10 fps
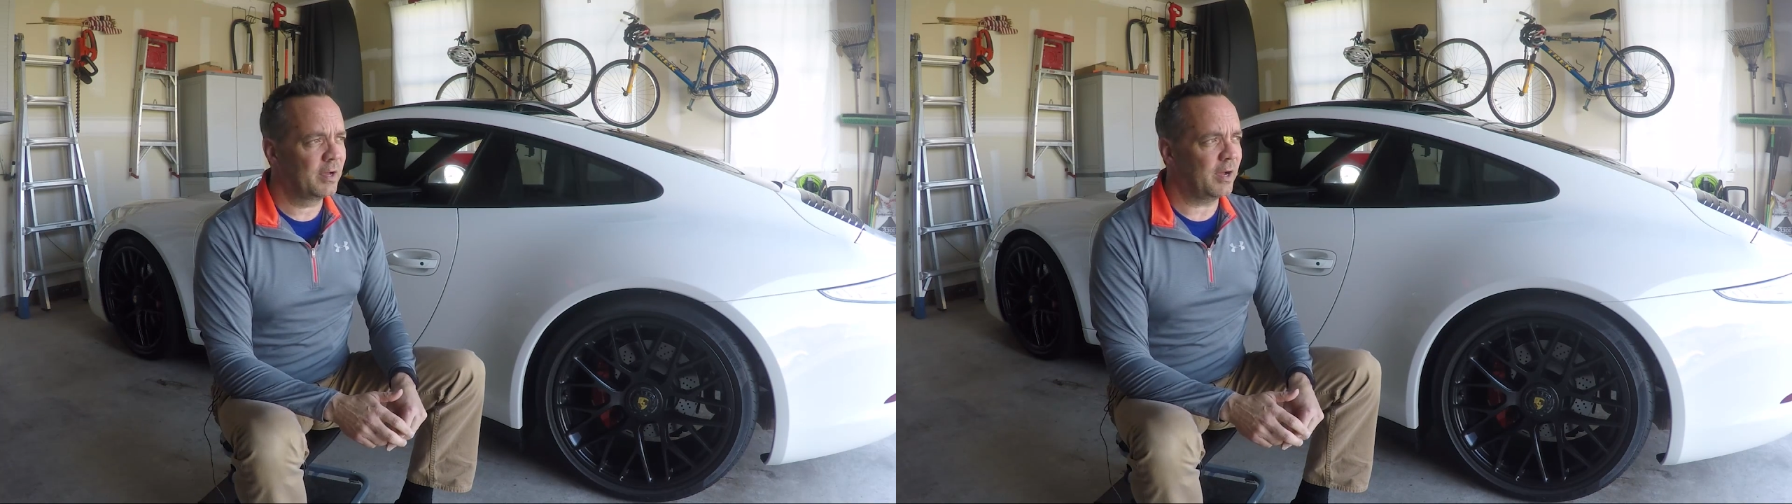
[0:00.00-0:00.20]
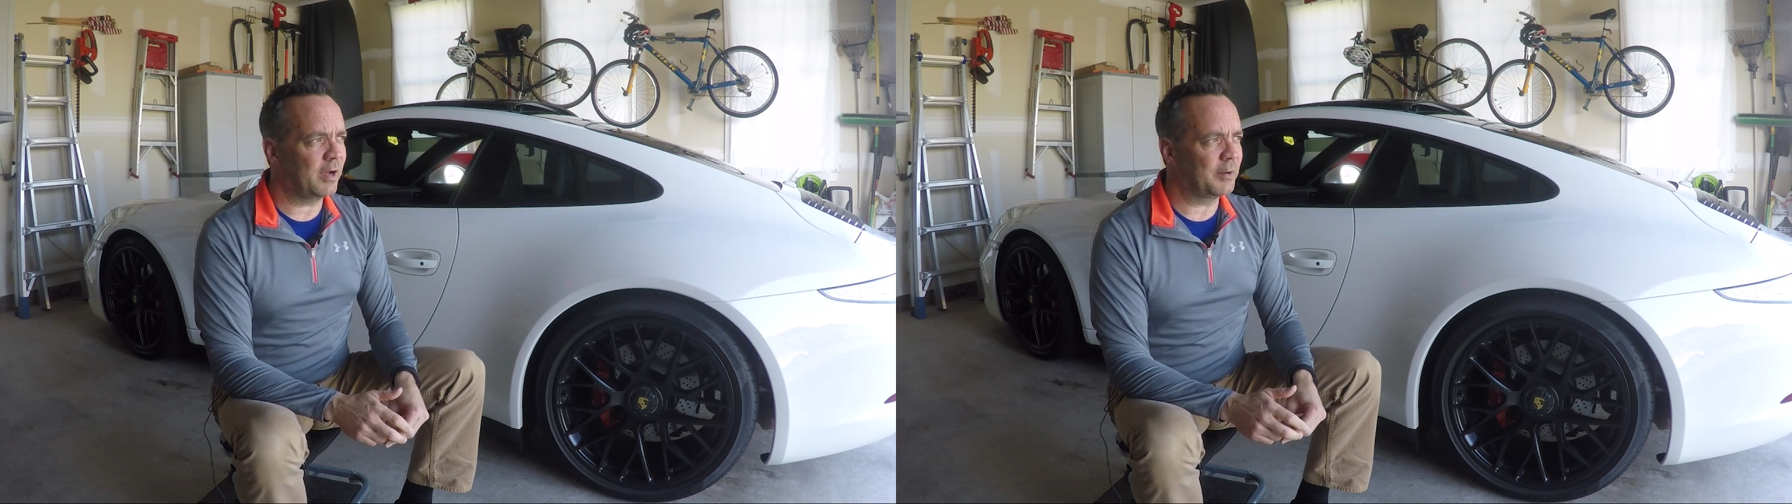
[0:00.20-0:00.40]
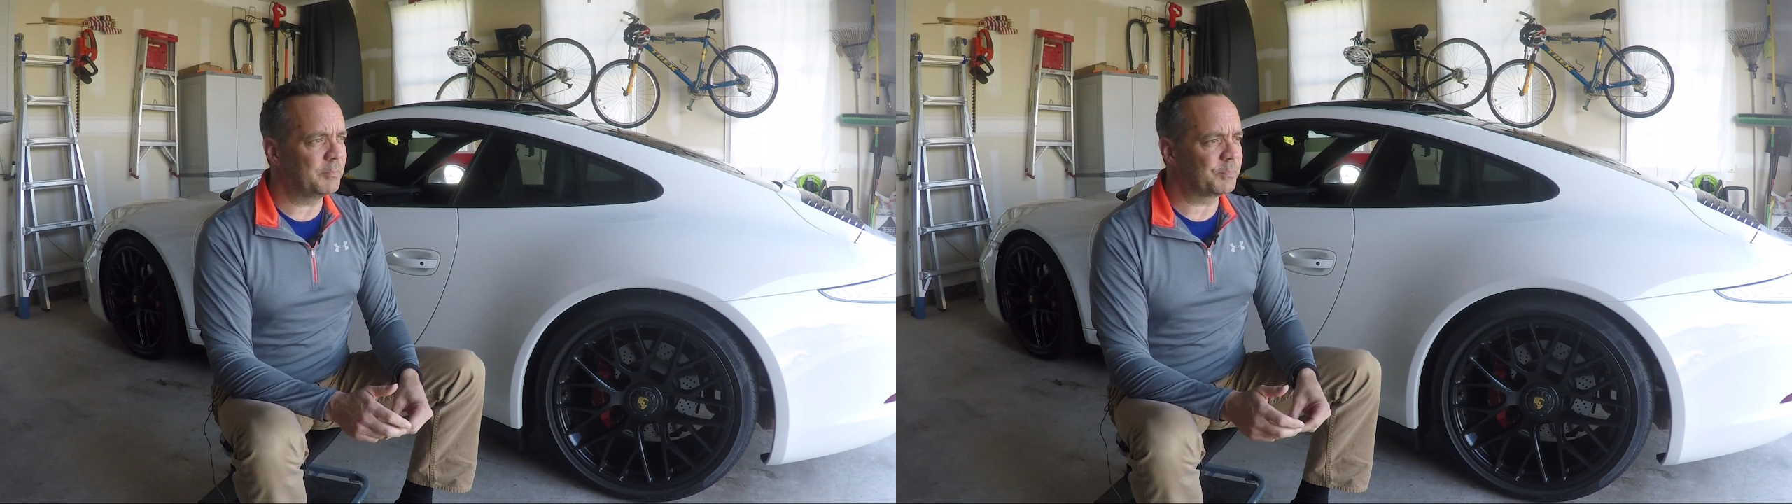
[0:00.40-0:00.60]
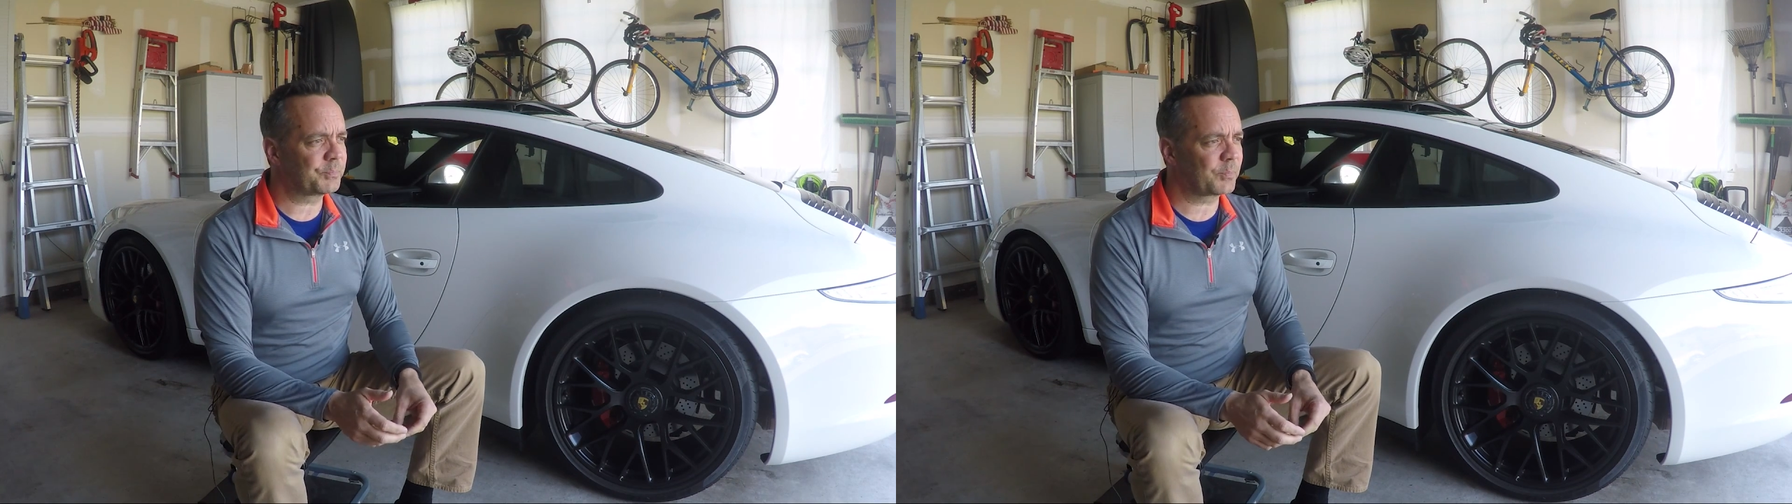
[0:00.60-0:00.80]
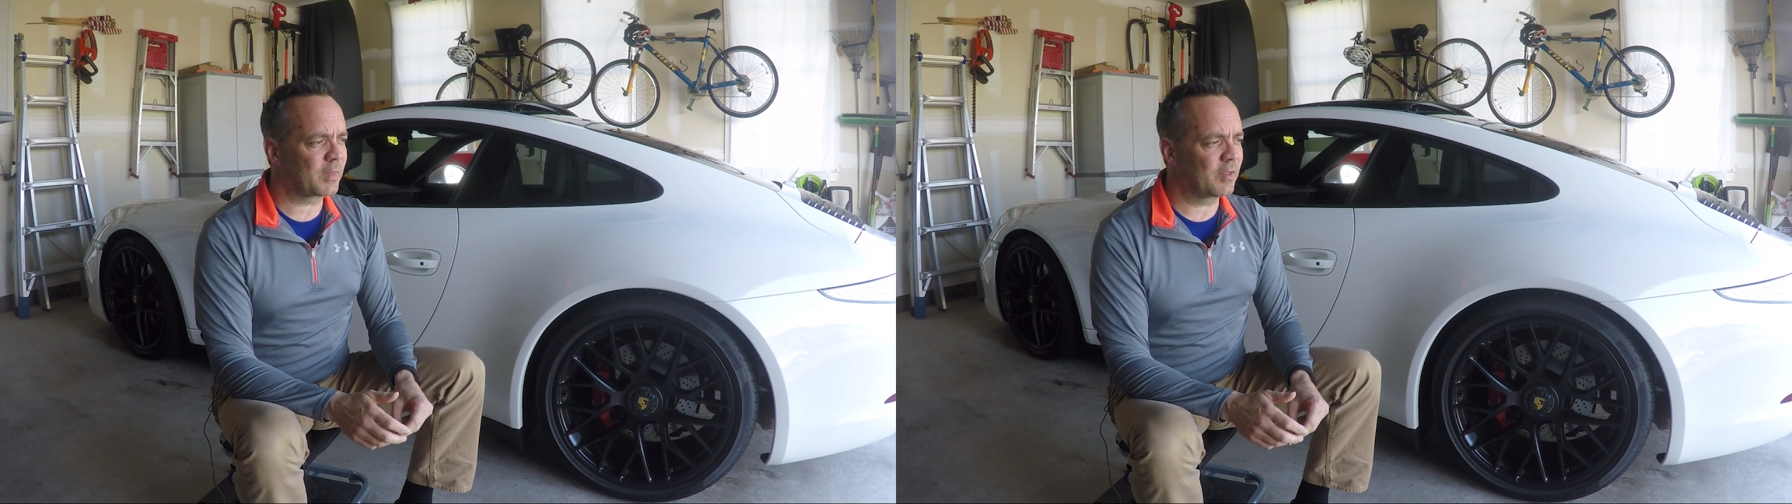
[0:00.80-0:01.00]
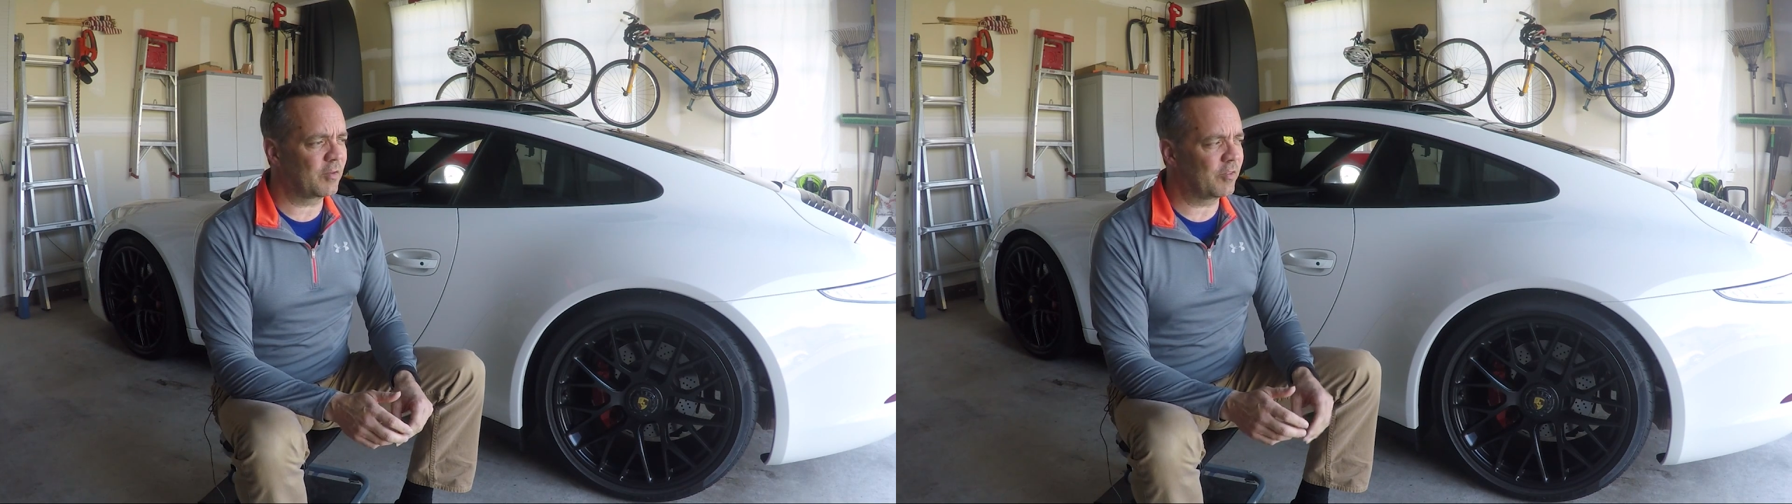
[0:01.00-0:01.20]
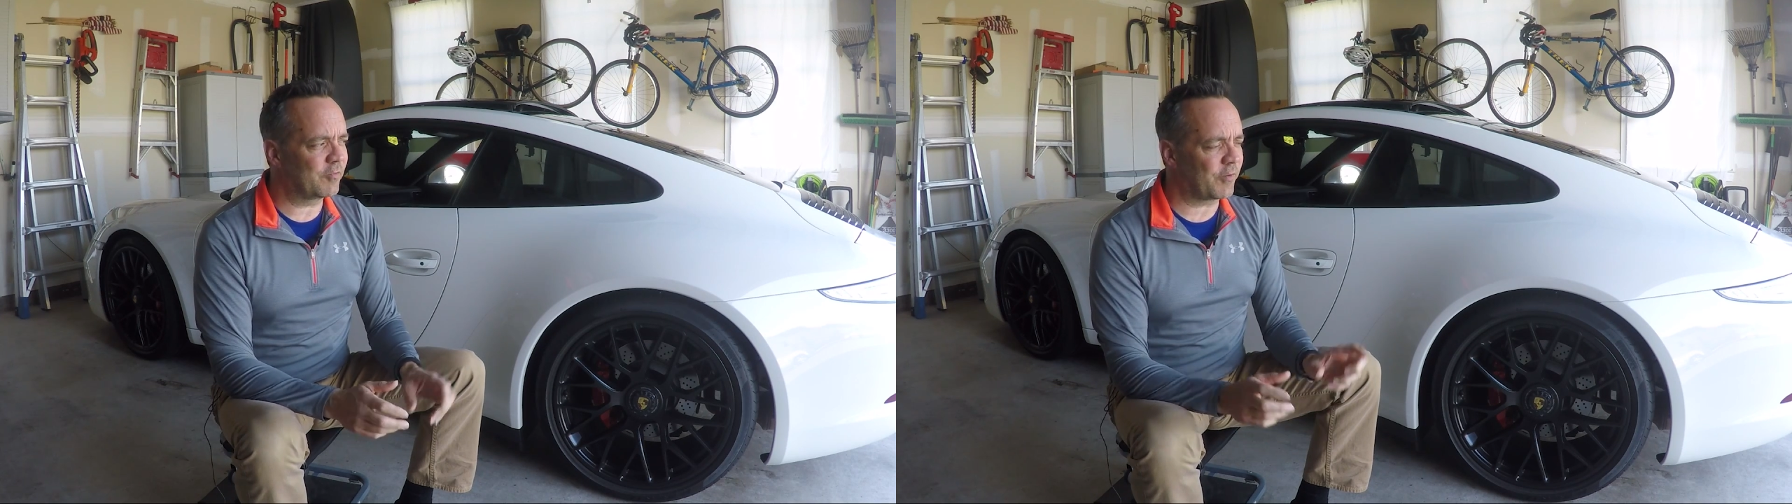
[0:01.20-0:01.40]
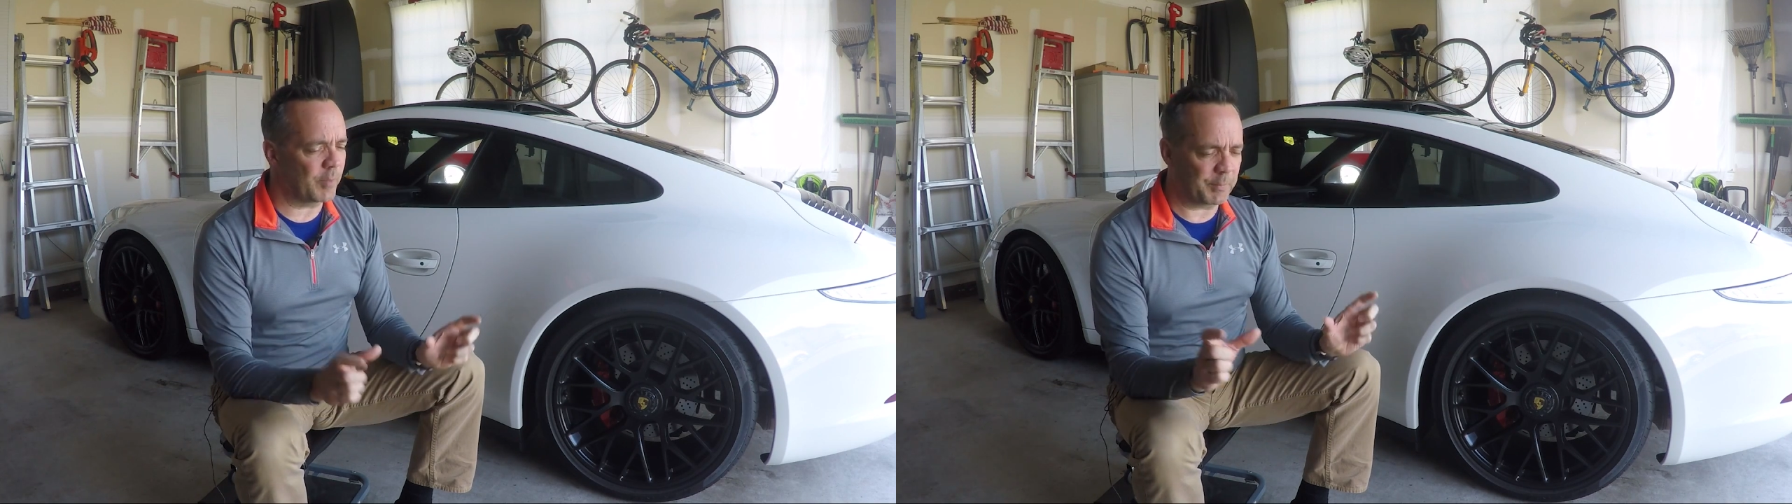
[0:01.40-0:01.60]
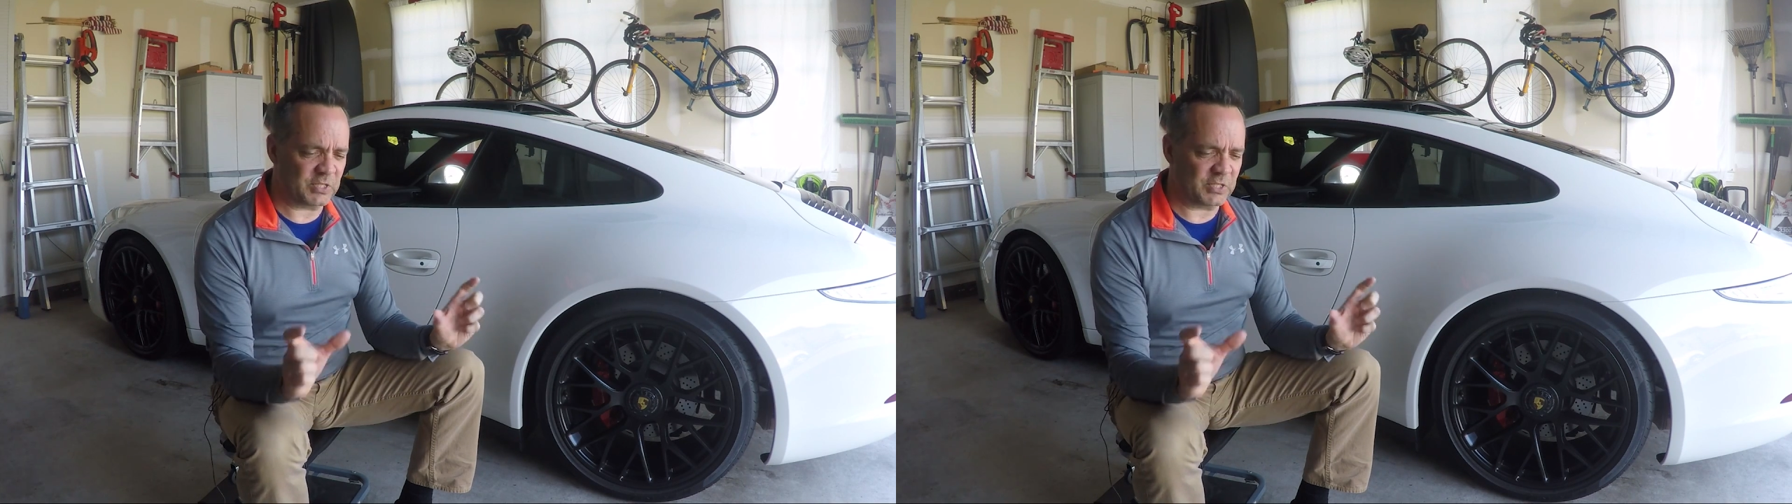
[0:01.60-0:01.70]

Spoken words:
from the